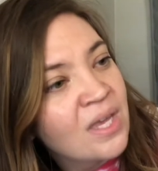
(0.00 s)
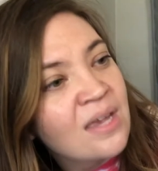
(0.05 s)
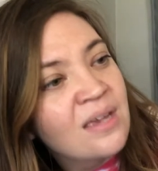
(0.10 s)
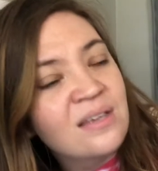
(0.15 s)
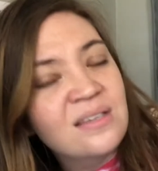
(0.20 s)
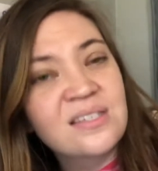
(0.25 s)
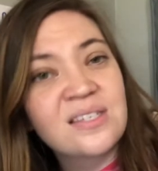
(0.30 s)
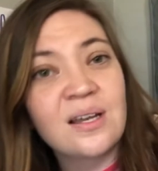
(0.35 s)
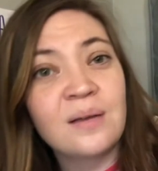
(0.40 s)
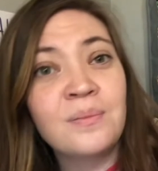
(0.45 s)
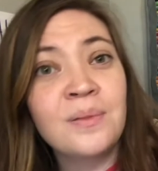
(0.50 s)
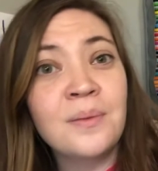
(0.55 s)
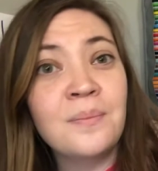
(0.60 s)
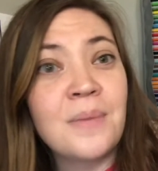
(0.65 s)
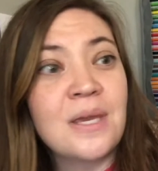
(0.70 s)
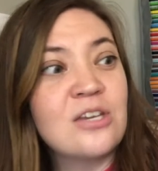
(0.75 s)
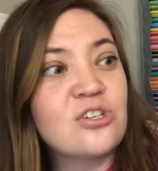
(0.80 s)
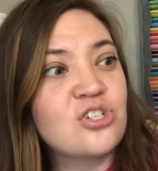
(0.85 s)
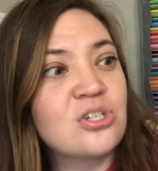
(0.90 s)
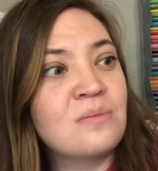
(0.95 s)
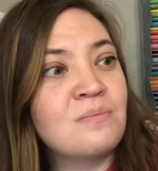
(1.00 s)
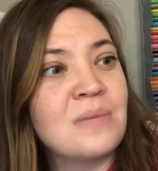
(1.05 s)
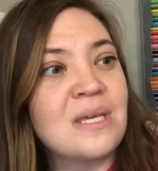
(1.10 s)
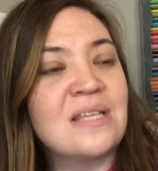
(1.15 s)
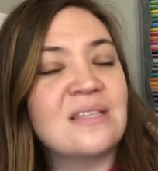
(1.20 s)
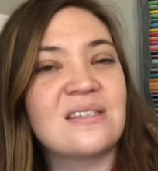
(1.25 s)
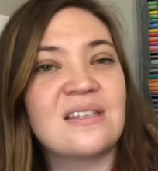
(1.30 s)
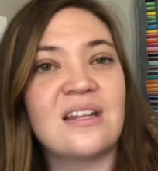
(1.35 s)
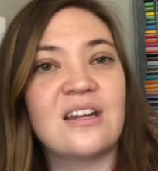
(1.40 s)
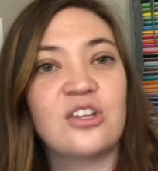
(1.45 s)
Sublimation
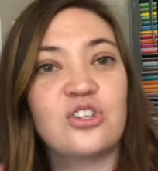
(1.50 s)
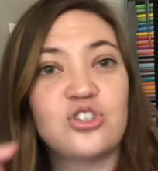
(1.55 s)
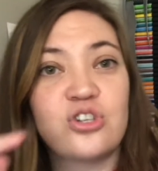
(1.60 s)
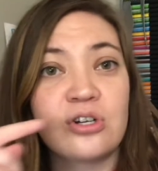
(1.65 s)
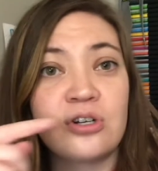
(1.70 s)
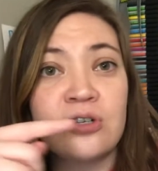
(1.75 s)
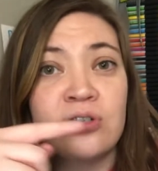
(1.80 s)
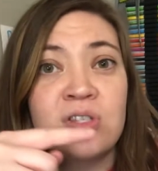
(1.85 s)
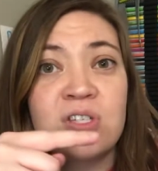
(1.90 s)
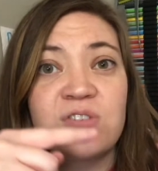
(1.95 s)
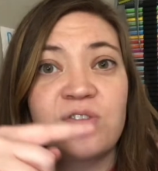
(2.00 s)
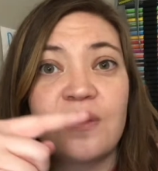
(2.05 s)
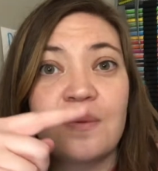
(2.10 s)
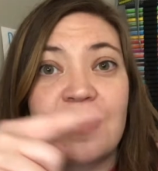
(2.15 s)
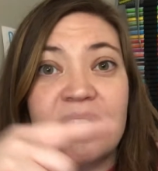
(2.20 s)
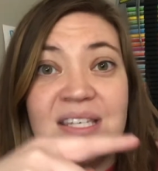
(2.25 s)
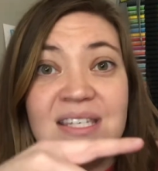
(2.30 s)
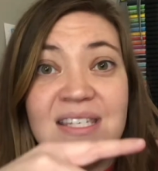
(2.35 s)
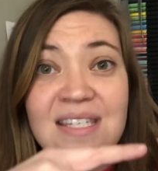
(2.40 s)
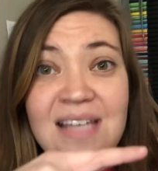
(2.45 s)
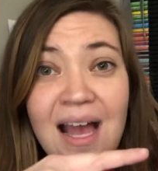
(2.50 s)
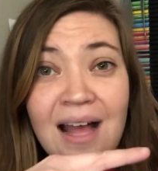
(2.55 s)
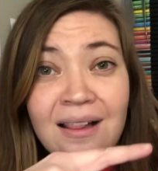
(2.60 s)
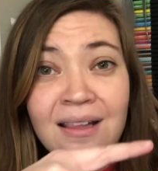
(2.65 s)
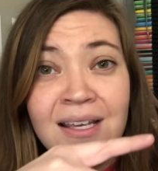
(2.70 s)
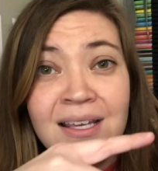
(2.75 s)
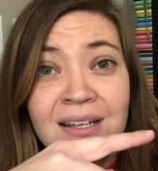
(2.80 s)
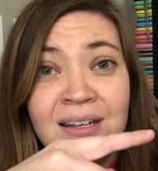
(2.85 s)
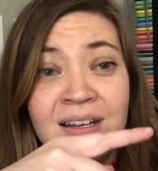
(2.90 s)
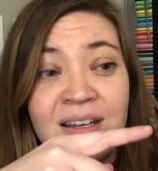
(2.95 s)
means that it turns from a
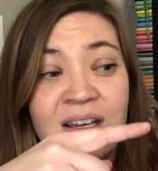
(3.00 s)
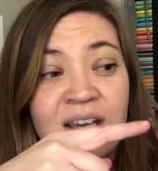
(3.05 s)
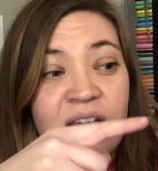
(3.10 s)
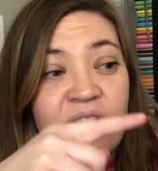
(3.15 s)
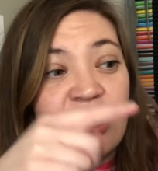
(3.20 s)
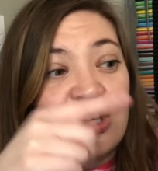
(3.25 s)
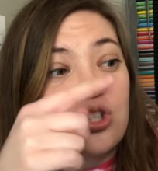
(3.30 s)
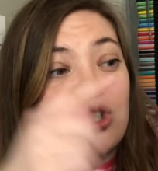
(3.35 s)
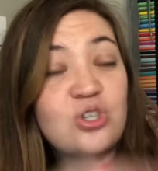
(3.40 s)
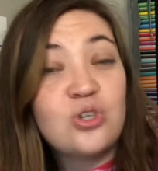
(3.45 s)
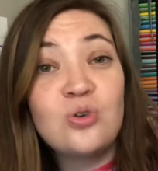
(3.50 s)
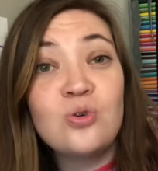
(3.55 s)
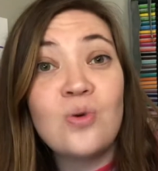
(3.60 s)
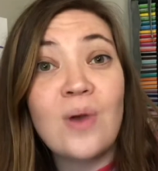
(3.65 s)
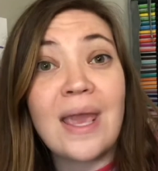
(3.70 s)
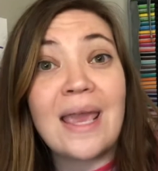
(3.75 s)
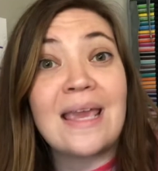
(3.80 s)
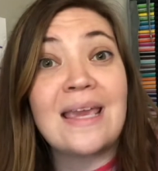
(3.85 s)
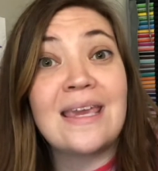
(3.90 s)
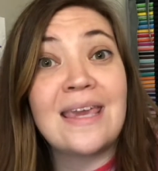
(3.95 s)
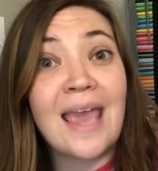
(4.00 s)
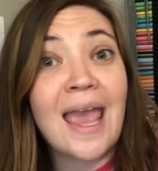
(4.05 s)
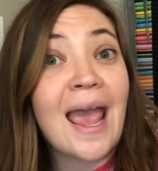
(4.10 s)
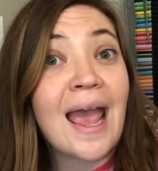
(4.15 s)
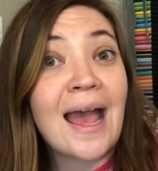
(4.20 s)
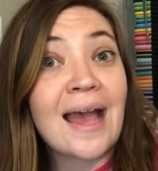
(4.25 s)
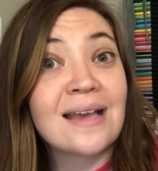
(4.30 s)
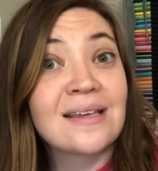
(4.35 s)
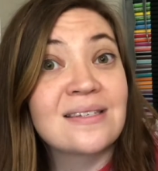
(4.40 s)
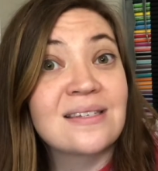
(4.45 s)
solid to a
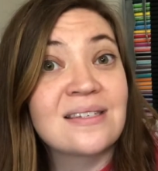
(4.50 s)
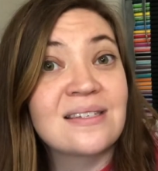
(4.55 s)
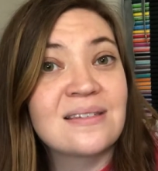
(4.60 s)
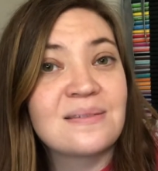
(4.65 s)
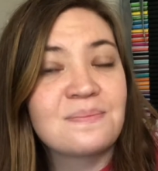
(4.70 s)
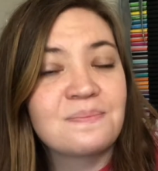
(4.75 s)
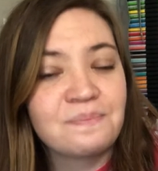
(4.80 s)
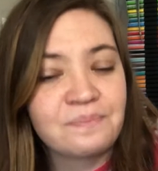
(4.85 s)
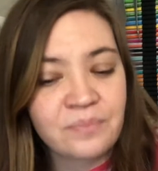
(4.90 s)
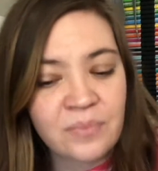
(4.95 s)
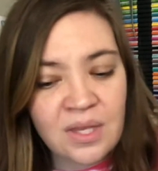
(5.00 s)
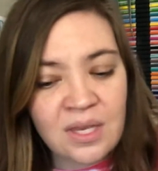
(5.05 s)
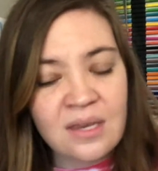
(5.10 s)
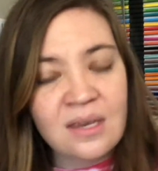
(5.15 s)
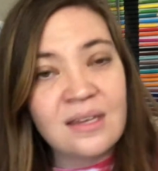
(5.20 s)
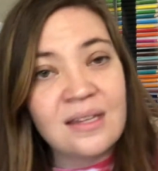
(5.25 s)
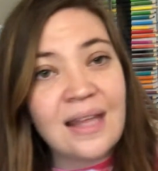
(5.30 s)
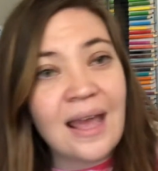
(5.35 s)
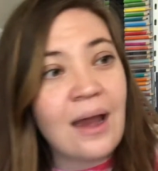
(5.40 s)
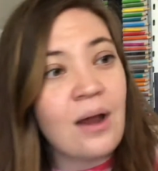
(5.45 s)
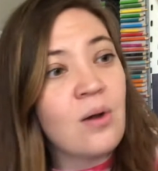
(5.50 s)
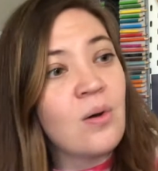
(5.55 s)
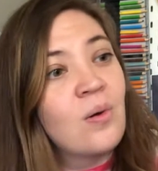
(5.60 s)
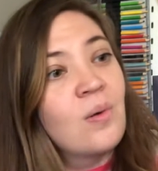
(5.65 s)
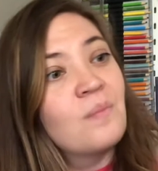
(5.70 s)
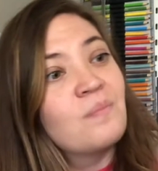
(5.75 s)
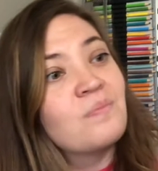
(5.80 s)
gas. Now,